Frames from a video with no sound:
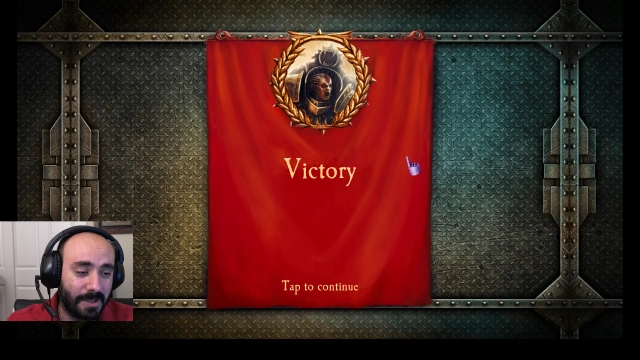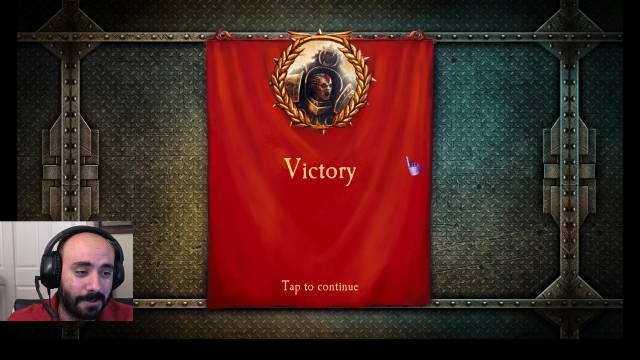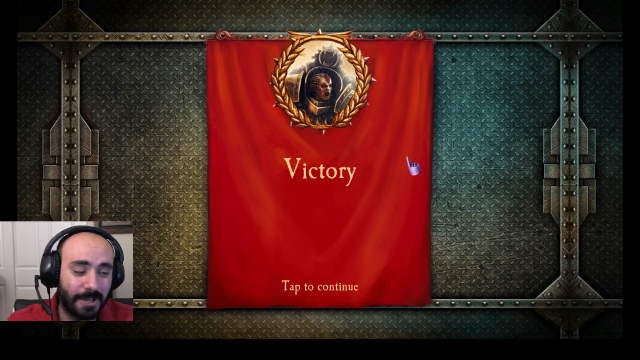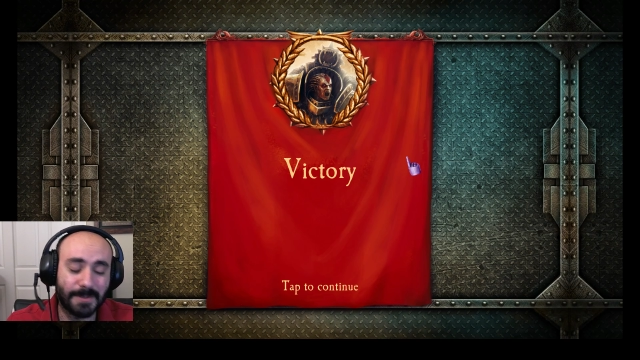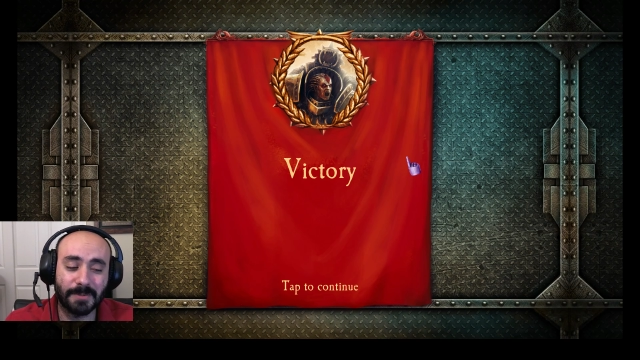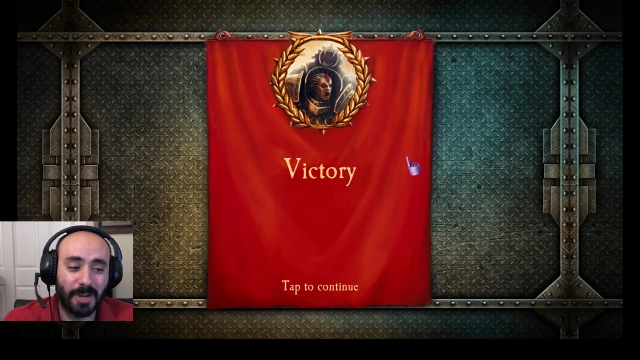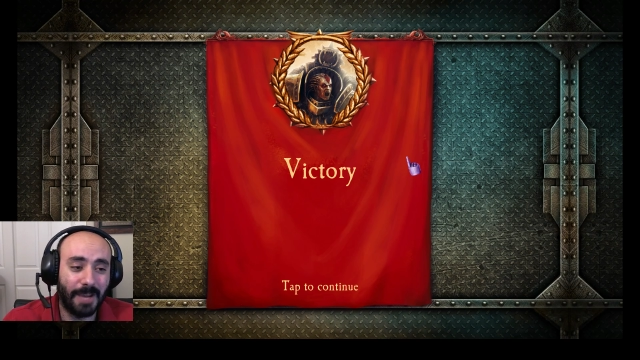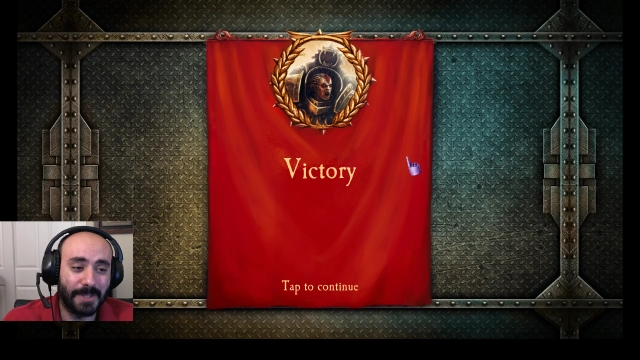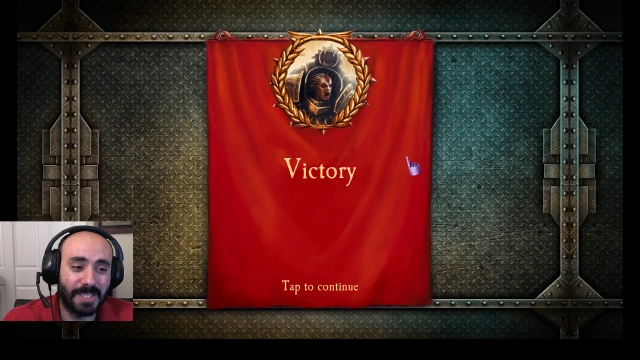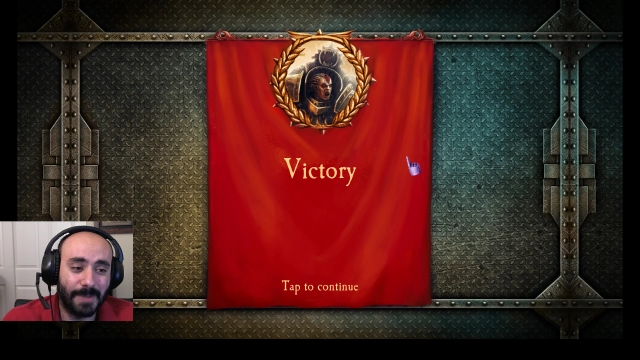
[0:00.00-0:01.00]
Drop some
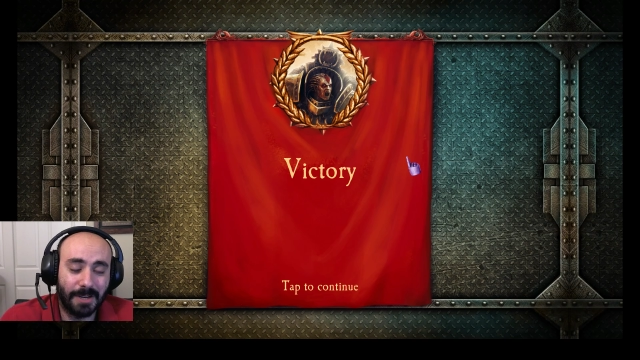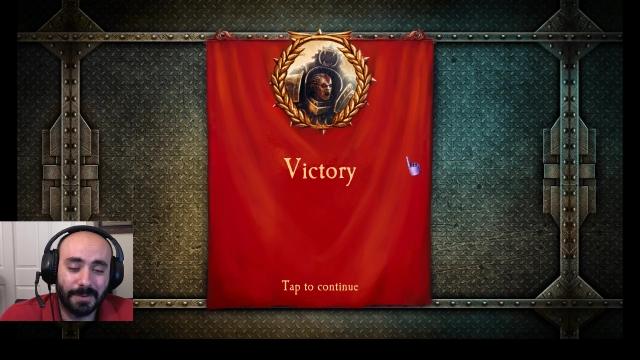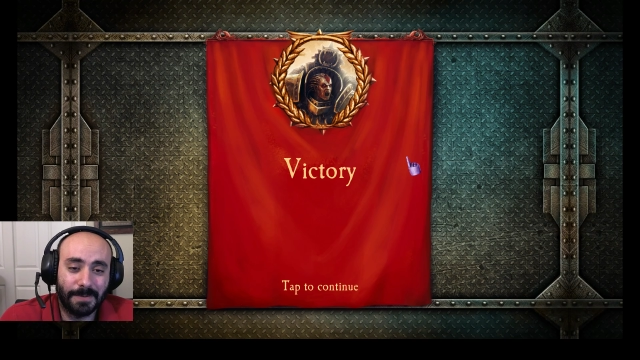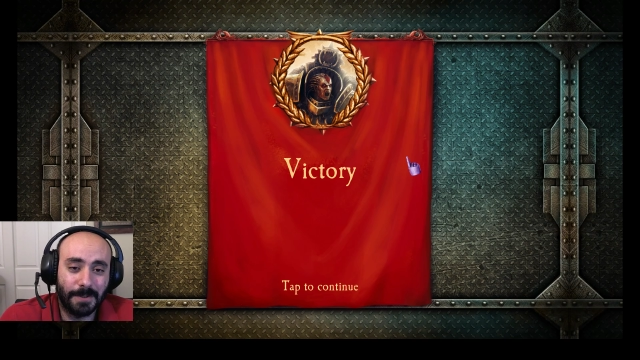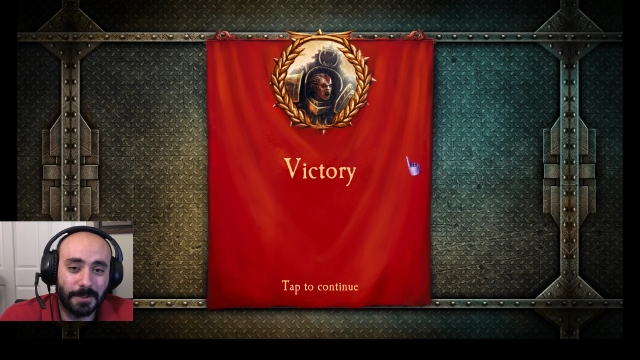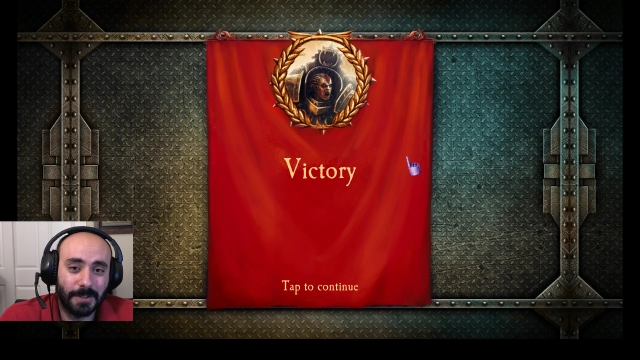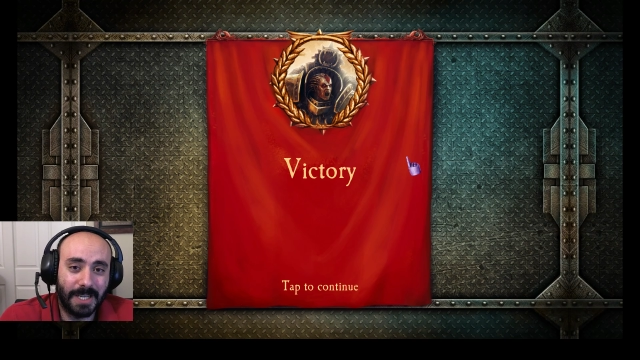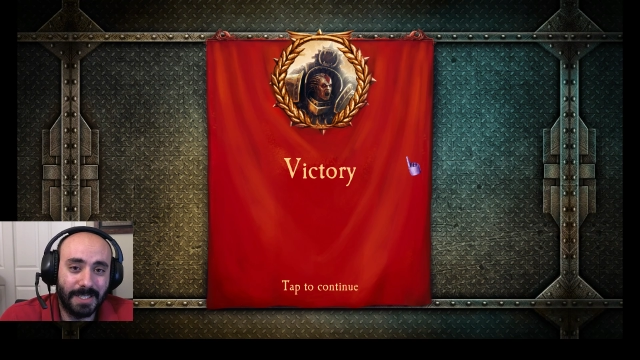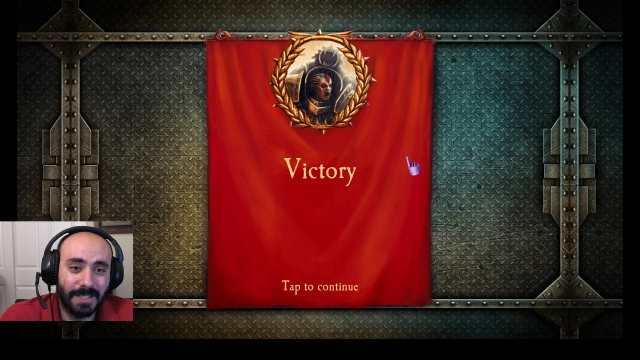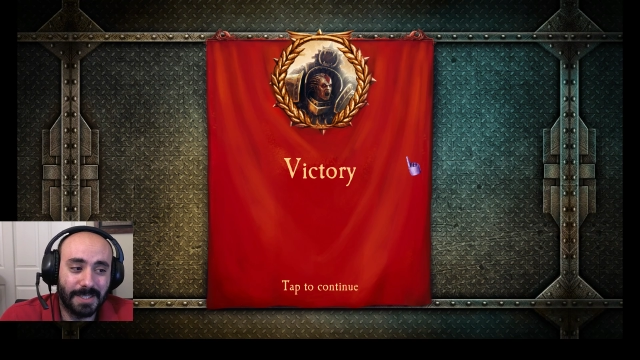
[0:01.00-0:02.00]
comments about future
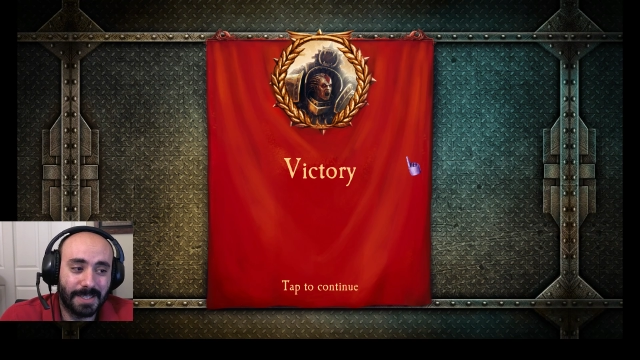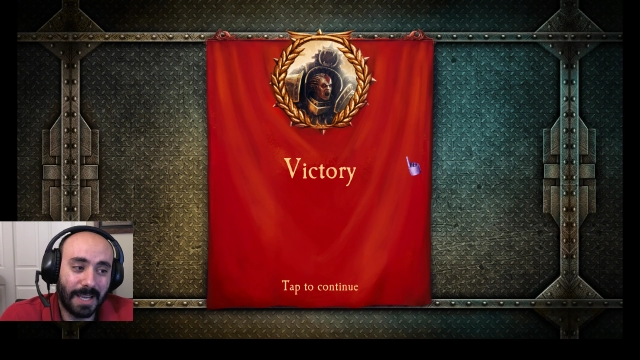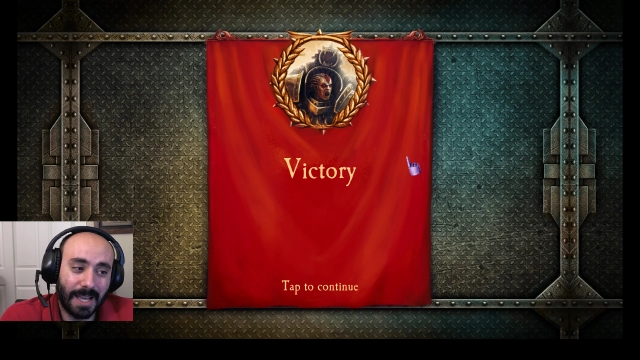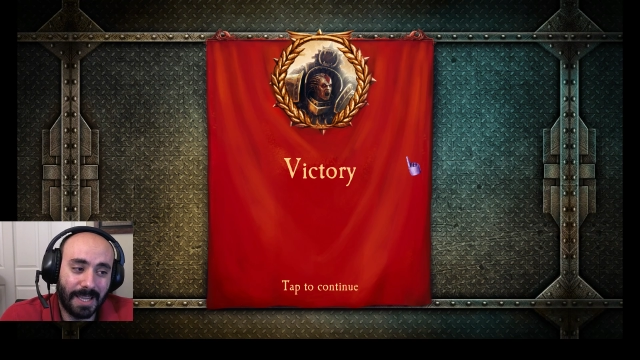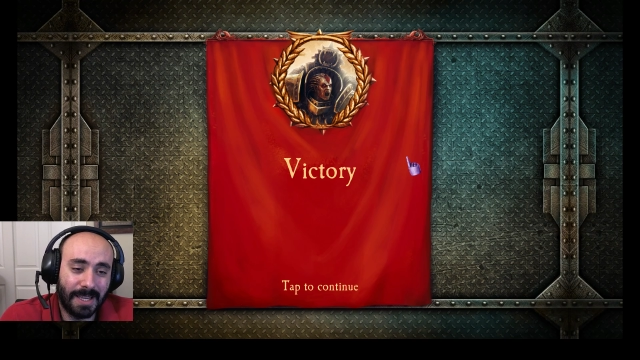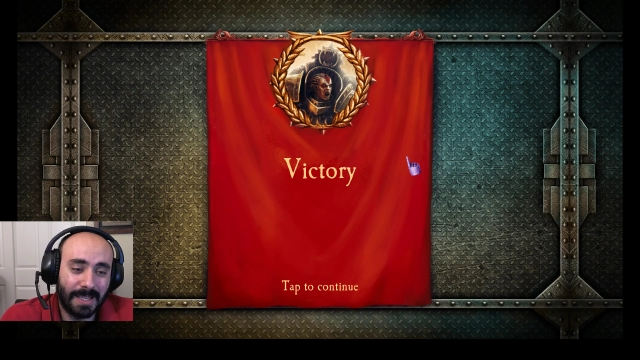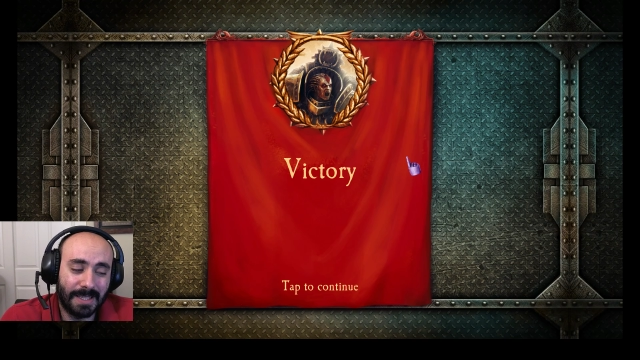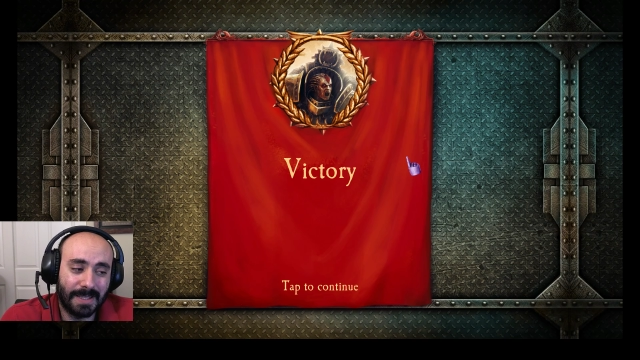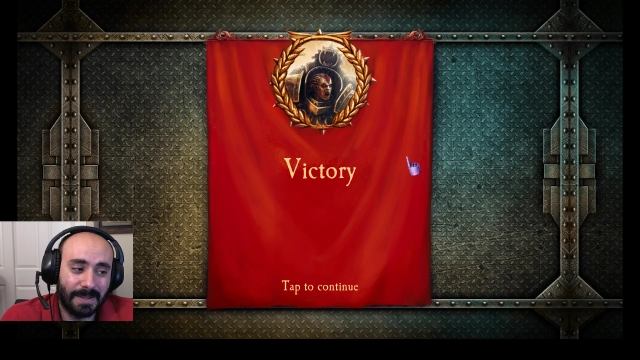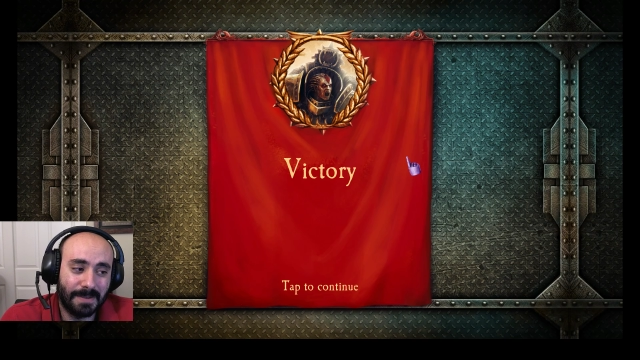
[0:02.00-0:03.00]
ideas. I
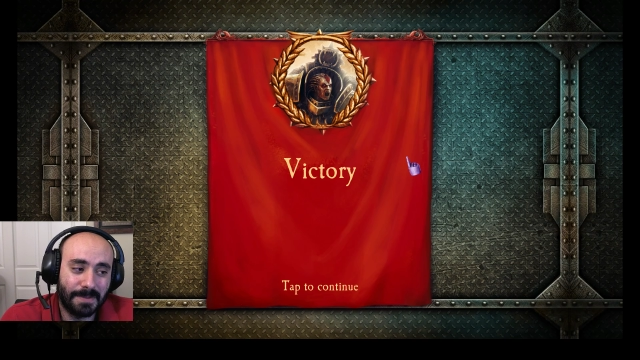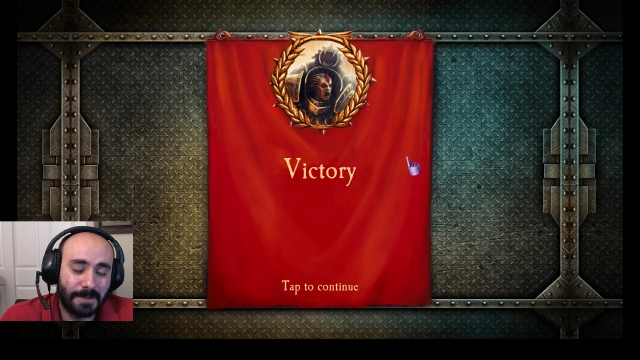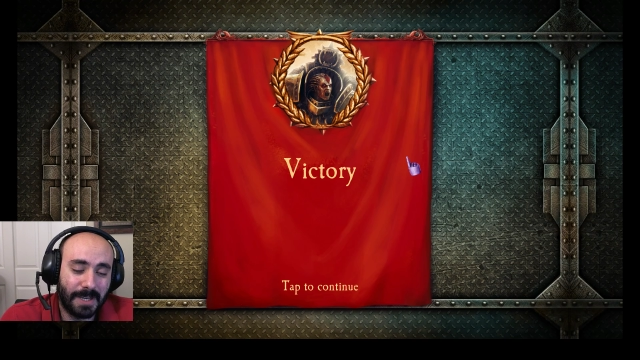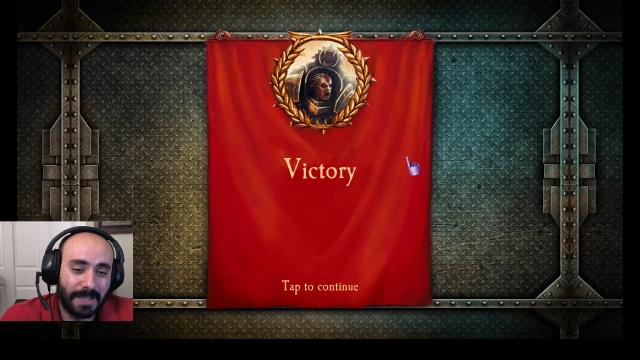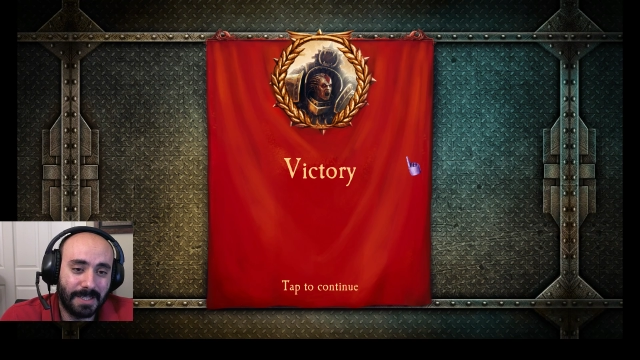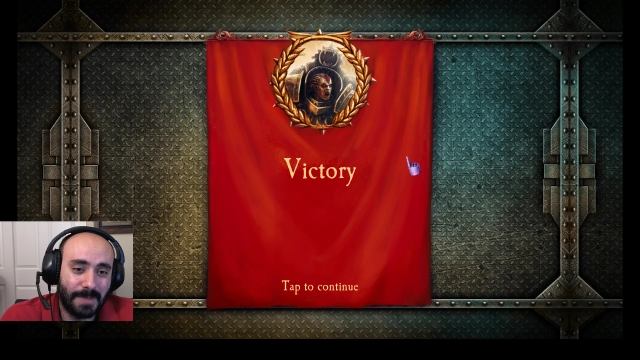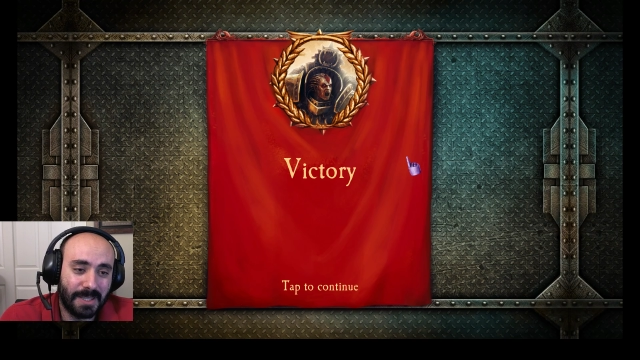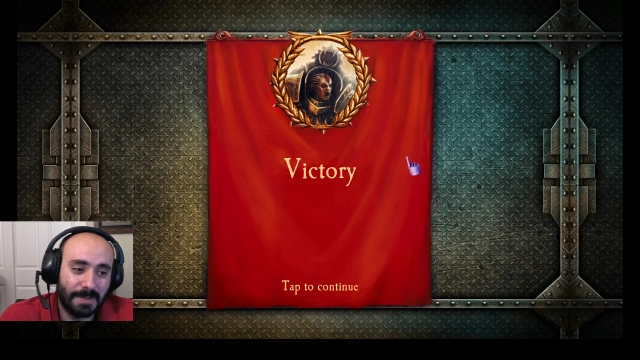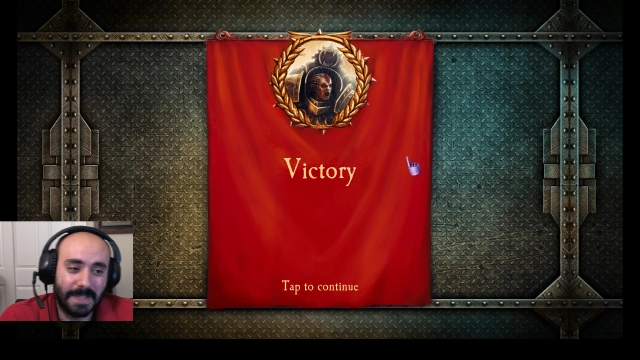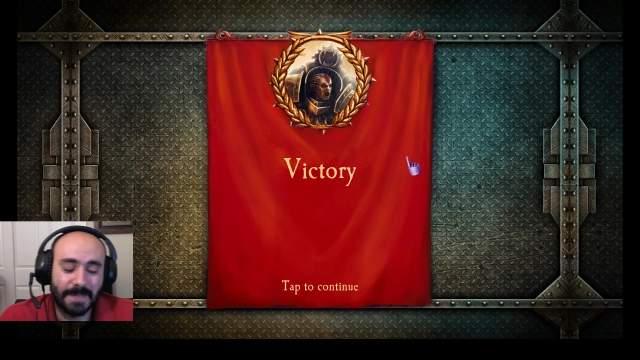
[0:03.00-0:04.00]
love trying to meet
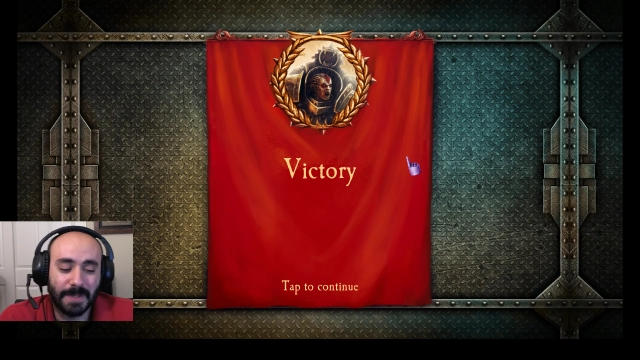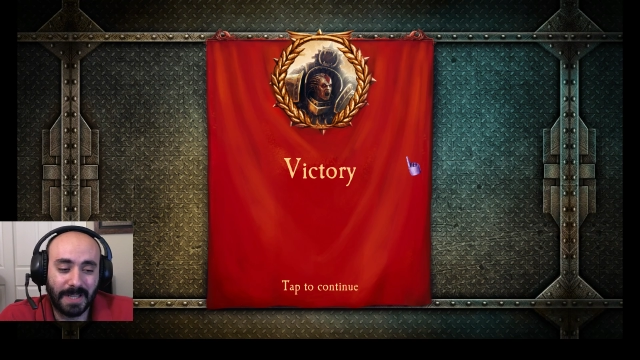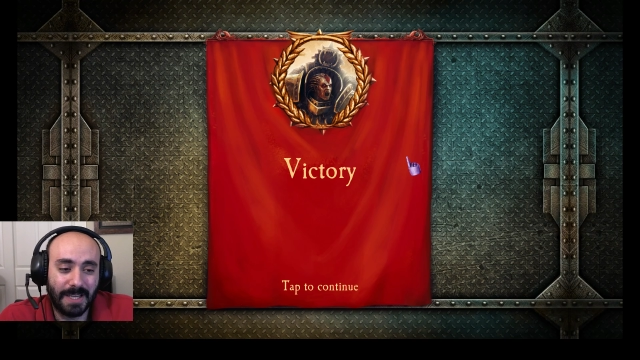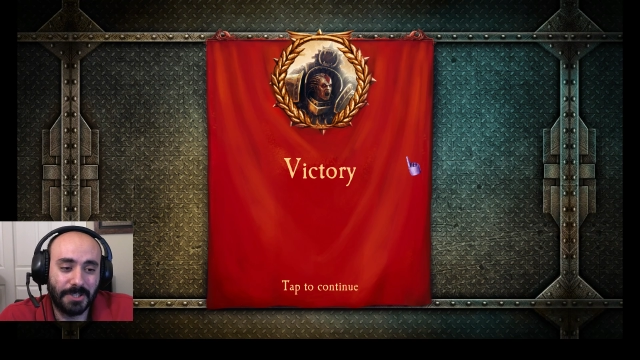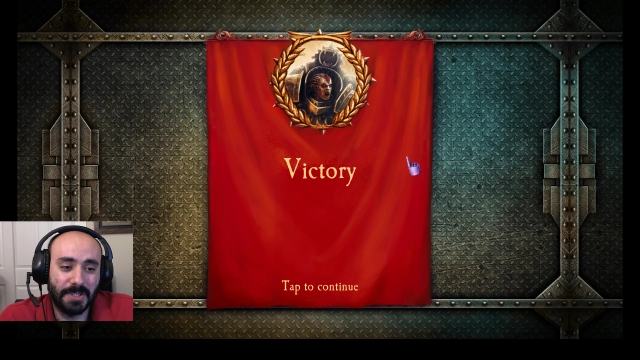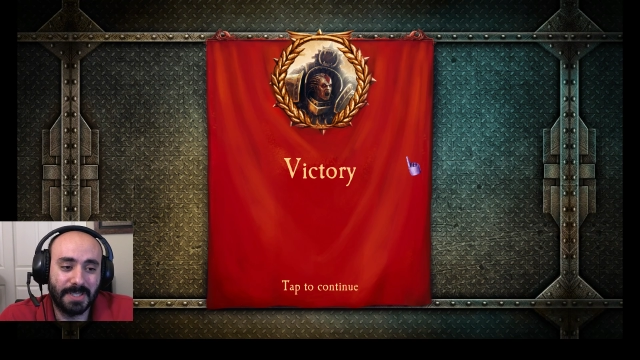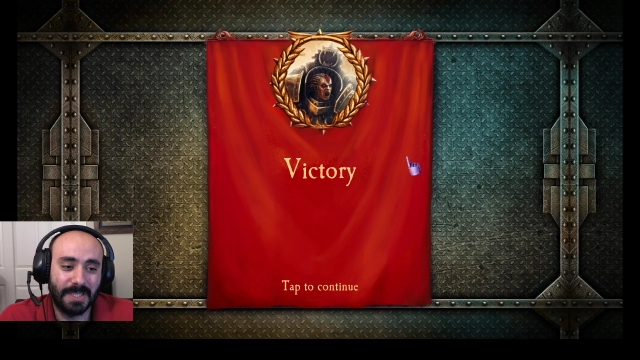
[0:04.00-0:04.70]
those expectations.